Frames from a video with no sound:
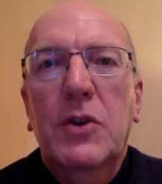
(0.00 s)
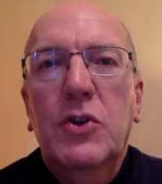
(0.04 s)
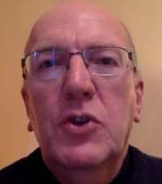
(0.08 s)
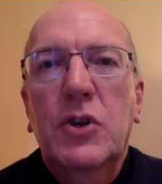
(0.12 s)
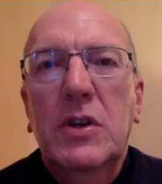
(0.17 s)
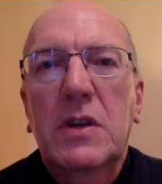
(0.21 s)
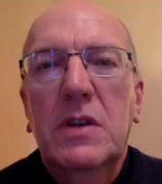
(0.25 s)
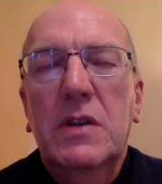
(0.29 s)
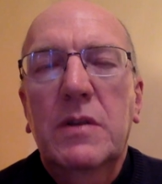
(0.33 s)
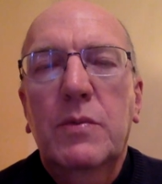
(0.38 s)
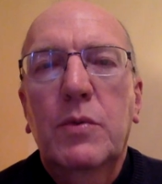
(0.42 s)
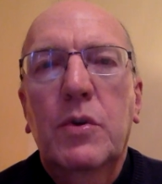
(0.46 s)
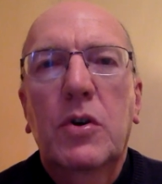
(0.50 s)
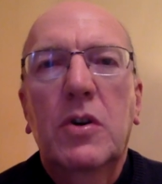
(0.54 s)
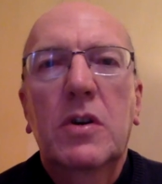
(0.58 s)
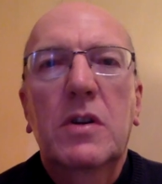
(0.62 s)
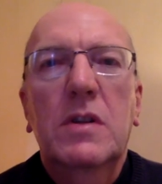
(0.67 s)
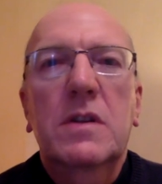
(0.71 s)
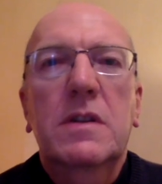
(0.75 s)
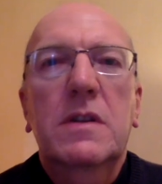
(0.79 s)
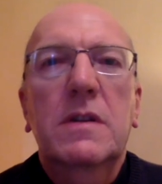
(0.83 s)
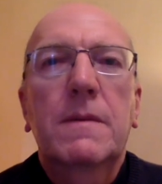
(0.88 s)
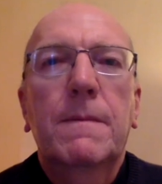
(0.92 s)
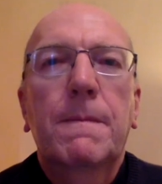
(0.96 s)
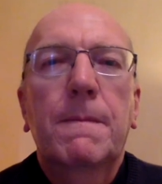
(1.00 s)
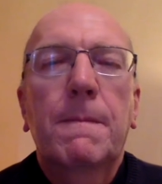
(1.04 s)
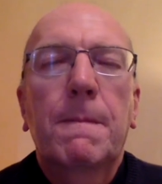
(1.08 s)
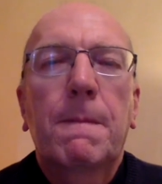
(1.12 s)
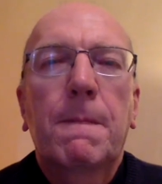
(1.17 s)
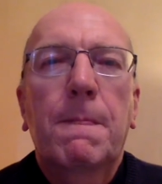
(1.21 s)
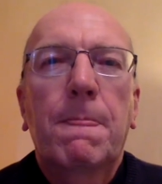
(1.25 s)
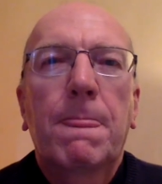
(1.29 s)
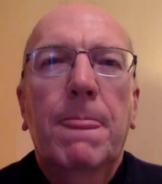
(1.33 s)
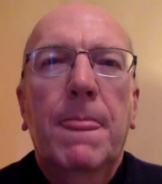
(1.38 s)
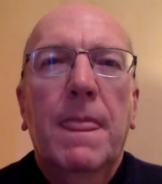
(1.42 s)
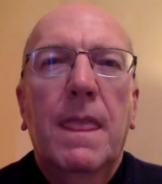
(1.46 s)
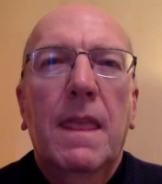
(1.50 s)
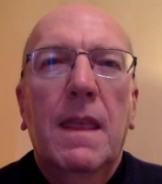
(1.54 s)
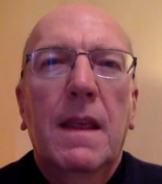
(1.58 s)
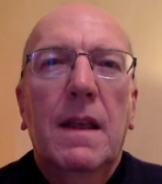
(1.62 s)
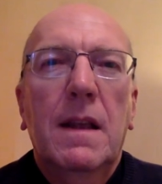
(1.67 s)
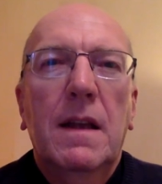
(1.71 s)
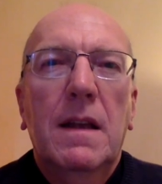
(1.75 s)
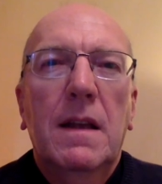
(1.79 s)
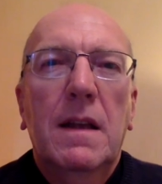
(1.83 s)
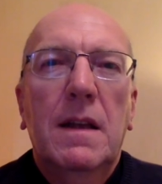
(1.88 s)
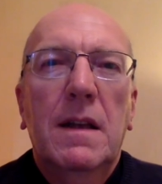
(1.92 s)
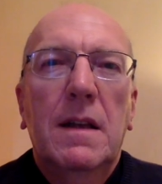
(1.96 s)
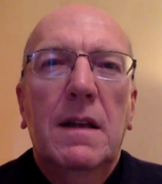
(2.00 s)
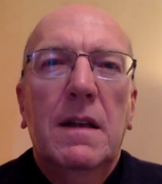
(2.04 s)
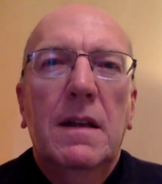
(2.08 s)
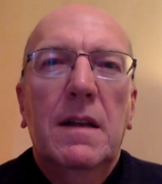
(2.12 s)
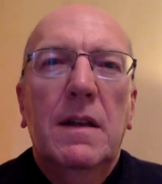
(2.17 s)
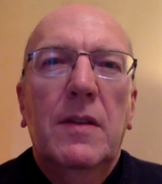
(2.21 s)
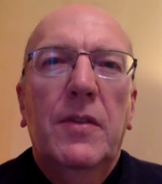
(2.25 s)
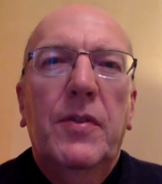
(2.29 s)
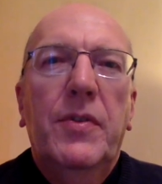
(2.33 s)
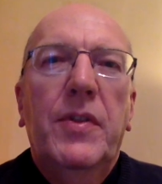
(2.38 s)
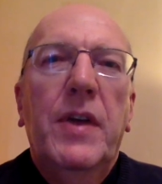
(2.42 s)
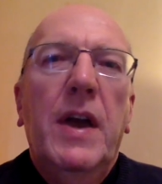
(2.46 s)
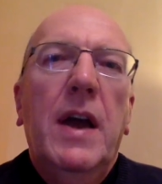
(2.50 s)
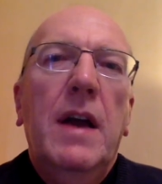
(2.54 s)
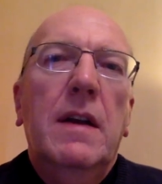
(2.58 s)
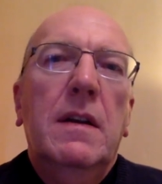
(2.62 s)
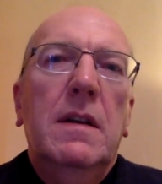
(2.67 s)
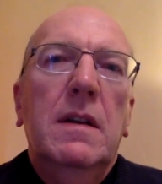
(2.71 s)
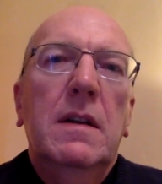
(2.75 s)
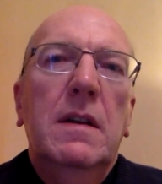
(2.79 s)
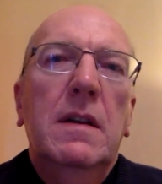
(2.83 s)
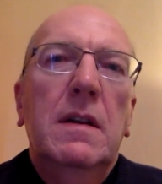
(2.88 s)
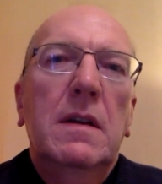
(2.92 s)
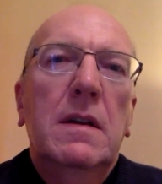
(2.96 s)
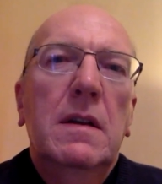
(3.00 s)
Bashir's words, that